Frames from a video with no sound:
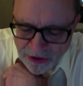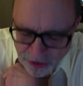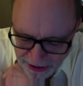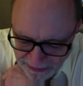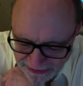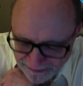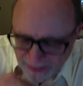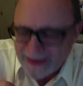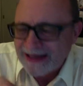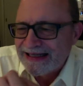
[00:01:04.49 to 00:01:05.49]
treatment.
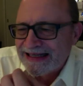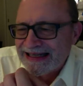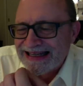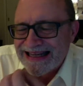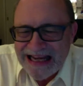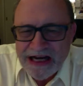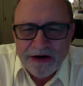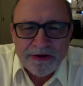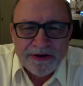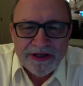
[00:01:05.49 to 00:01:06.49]

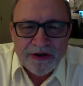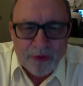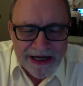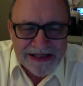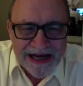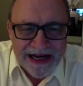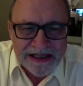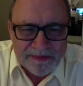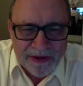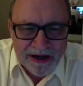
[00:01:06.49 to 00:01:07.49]
Here in the
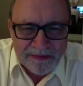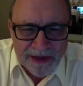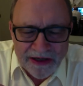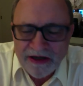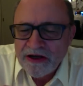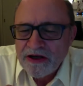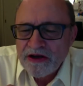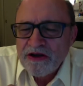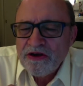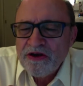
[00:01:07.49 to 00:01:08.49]
quasi-experiment,
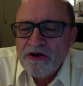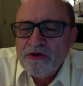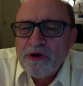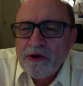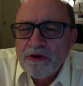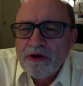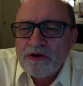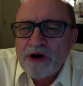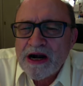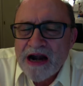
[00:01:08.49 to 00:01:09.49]
you
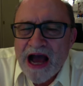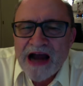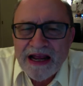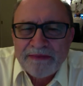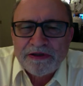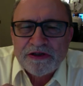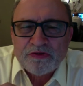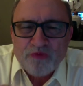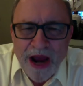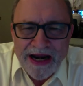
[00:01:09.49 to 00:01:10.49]
are not able to
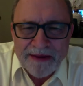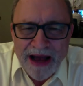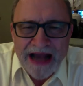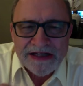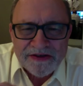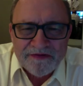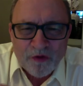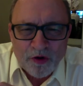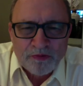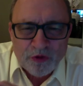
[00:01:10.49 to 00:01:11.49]
randomize and
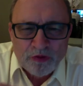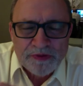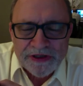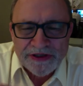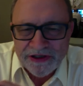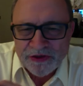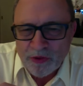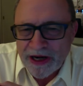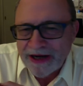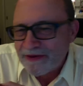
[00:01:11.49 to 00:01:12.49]
form groups in this
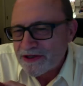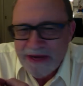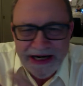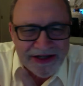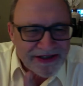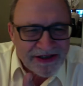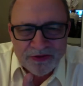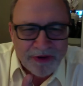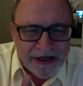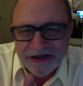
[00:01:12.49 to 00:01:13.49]
way. And there's many
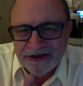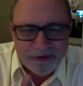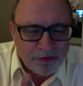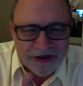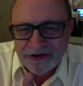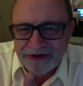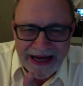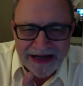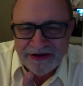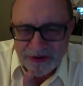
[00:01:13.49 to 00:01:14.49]
situations in which you
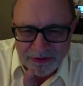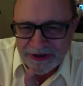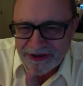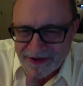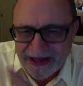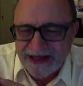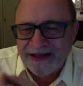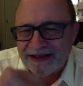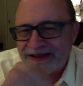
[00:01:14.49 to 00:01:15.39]
can't do it. Say